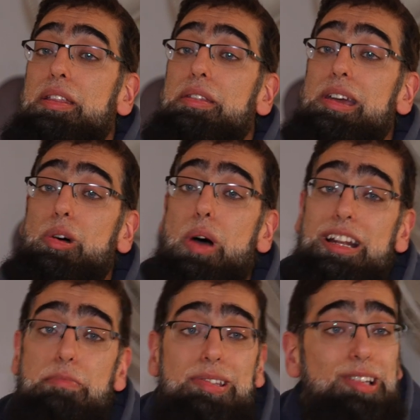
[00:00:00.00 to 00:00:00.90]
The Ikhwan
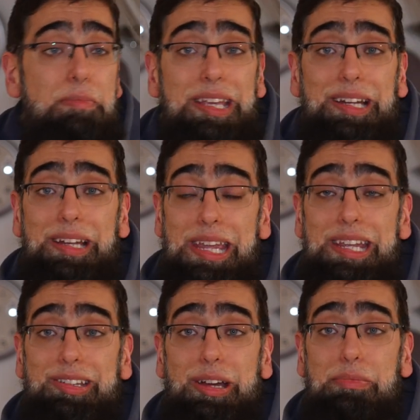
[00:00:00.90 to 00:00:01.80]
al-Muslimin in
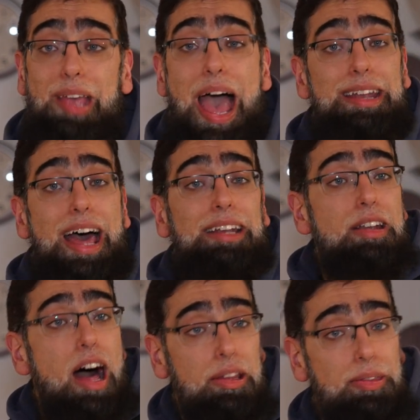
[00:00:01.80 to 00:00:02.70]
Egypt and
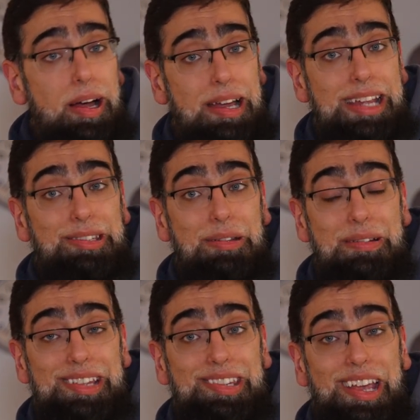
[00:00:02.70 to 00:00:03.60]
Nahda in
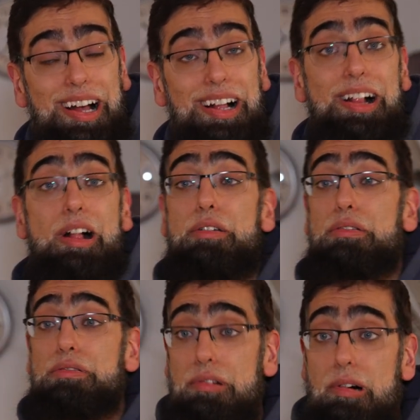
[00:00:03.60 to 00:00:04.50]
Tunisia
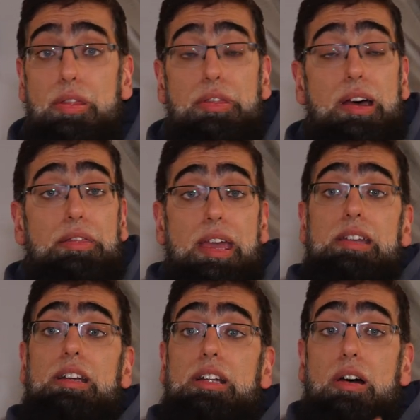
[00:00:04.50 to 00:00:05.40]
thought that they
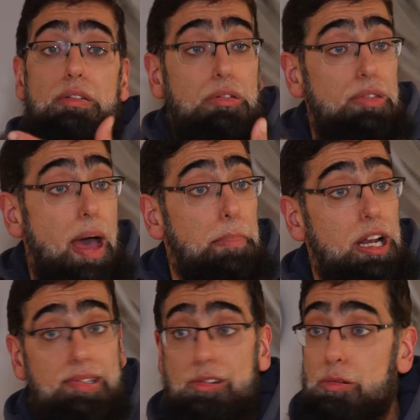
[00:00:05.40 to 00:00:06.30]
could go through that
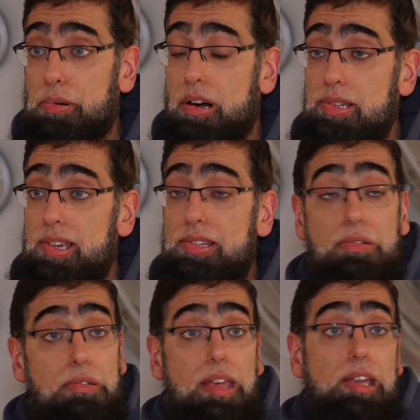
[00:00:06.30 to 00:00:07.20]
political process,
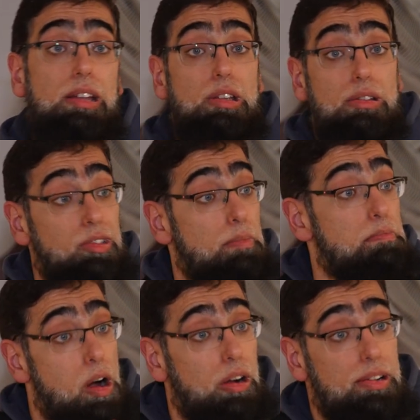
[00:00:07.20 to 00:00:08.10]
thought they could use
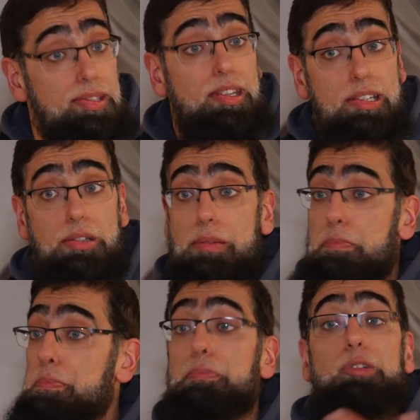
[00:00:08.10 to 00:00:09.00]
democracy to
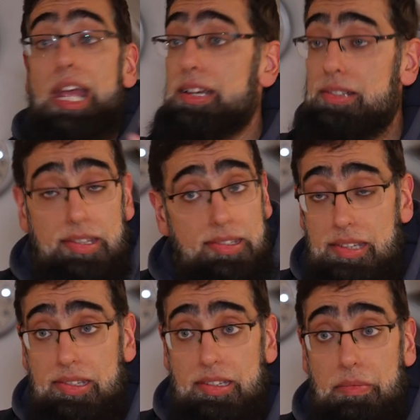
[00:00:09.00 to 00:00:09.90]
change the
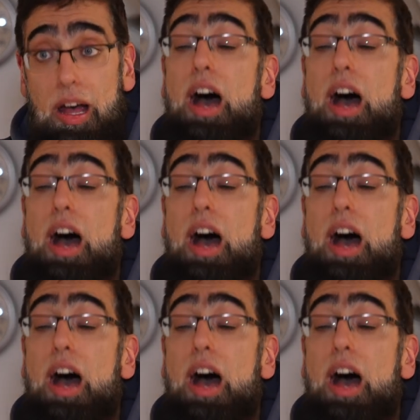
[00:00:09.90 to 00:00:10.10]
system.